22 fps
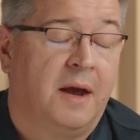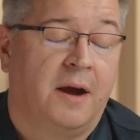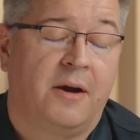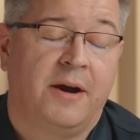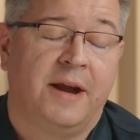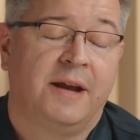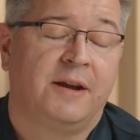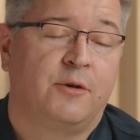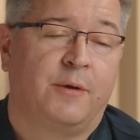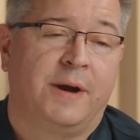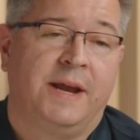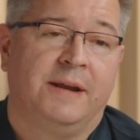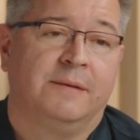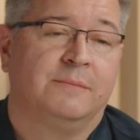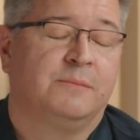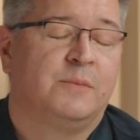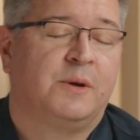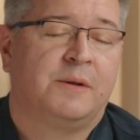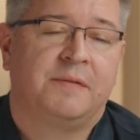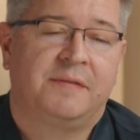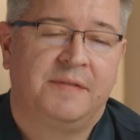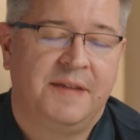All right, great.
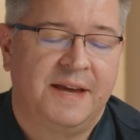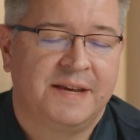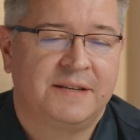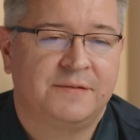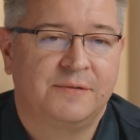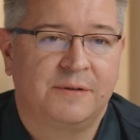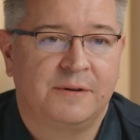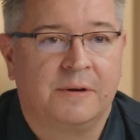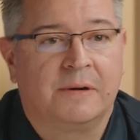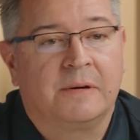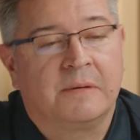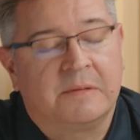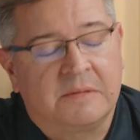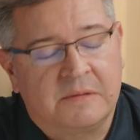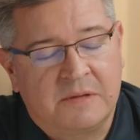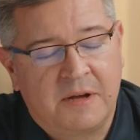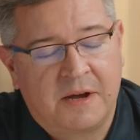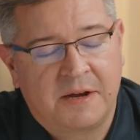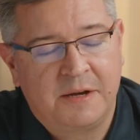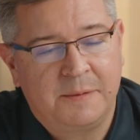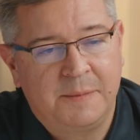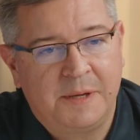Well, thanks for
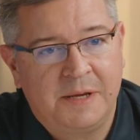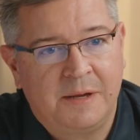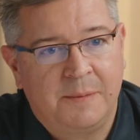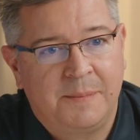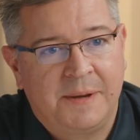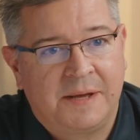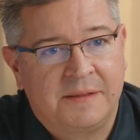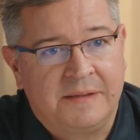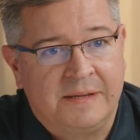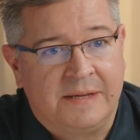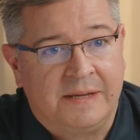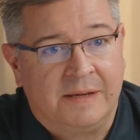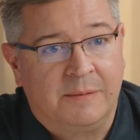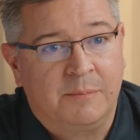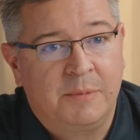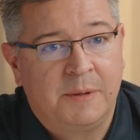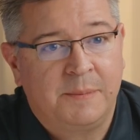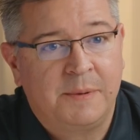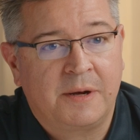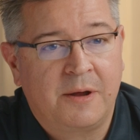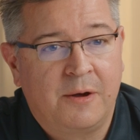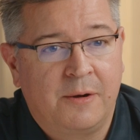talking to me about the
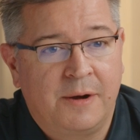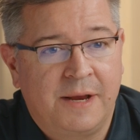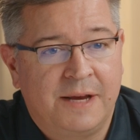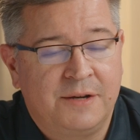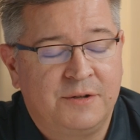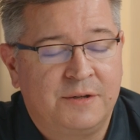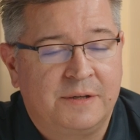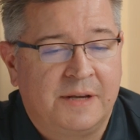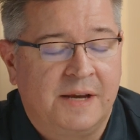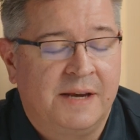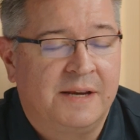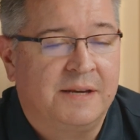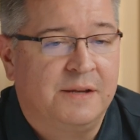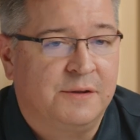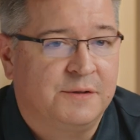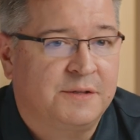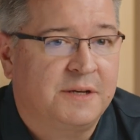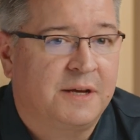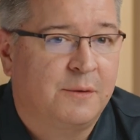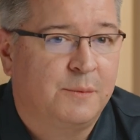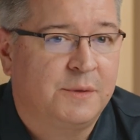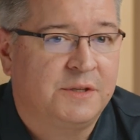Pipet Code Agent and
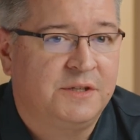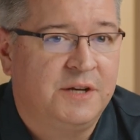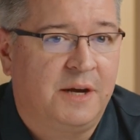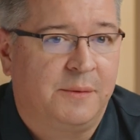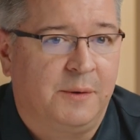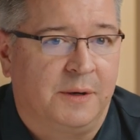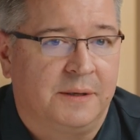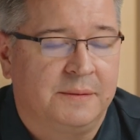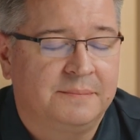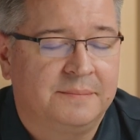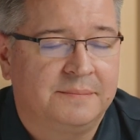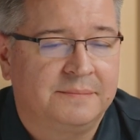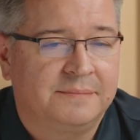using it with Gemma.